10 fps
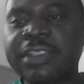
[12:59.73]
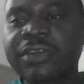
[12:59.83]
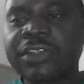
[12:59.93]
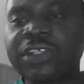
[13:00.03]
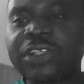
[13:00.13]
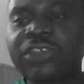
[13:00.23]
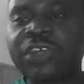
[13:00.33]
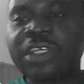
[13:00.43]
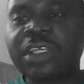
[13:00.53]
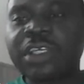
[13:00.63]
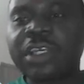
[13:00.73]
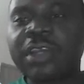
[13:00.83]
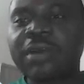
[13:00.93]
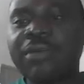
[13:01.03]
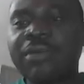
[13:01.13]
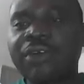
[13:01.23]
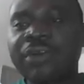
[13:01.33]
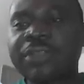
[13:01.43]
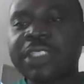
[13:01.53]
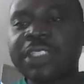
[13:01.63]
research training program
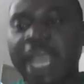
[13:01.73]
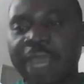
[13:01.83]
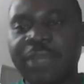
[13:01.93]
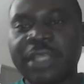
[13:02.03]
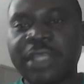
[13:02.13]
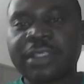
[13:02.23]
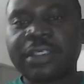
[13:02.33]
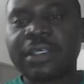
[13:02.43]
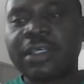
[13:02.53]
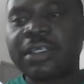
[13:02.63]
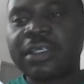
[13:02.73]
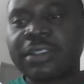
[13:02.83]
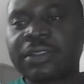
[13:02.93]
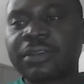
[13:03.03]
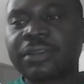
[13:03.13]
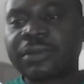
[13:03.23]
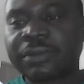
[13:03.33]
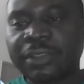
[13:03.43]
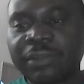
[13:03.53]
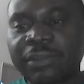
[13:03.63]
stipend. So
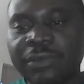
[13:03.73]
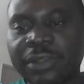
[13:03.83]
if you